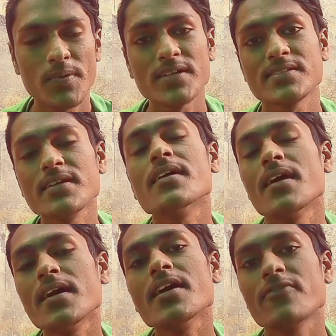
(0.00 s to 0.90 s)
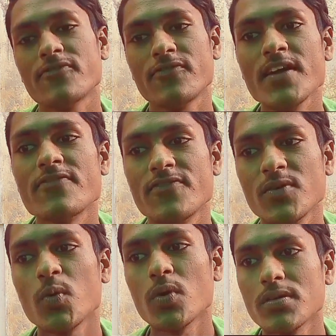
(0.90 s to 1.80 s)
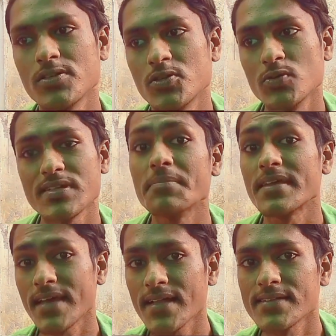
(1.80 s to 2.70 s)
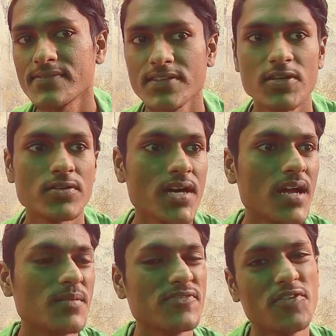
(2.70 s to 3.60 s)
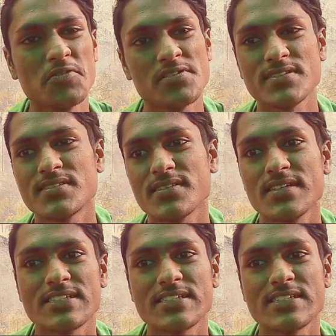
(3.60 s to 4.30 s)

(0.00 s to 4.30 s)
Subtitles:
Plus, if you want to do something else with your time, if you want to just